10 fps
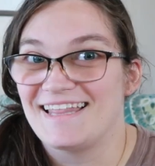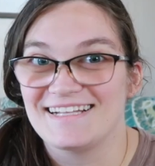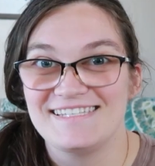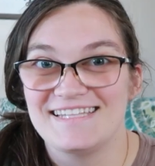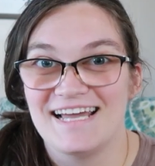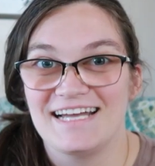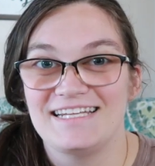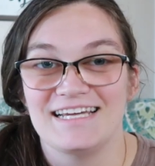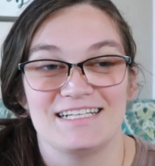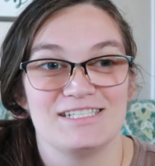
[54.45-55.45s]
That's the
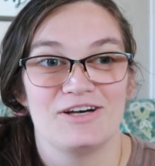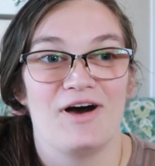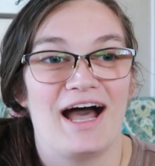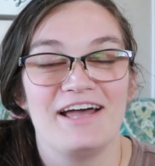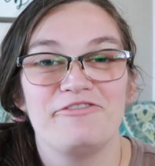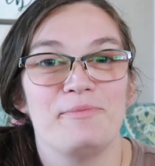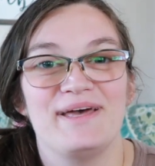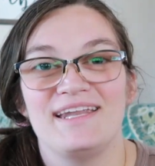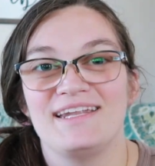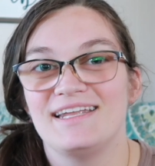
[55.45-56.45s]
idea. So I've
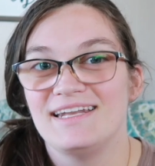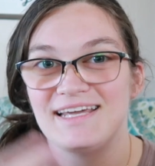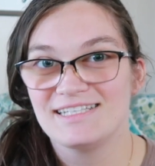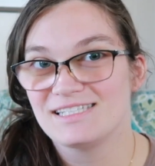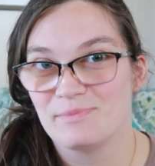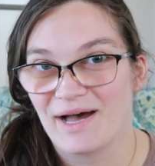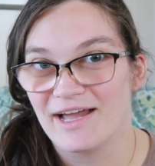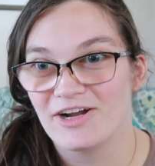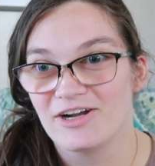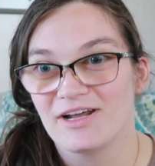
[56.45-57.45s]
been
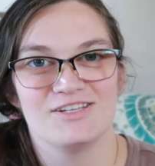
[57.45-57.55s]
knit-spired.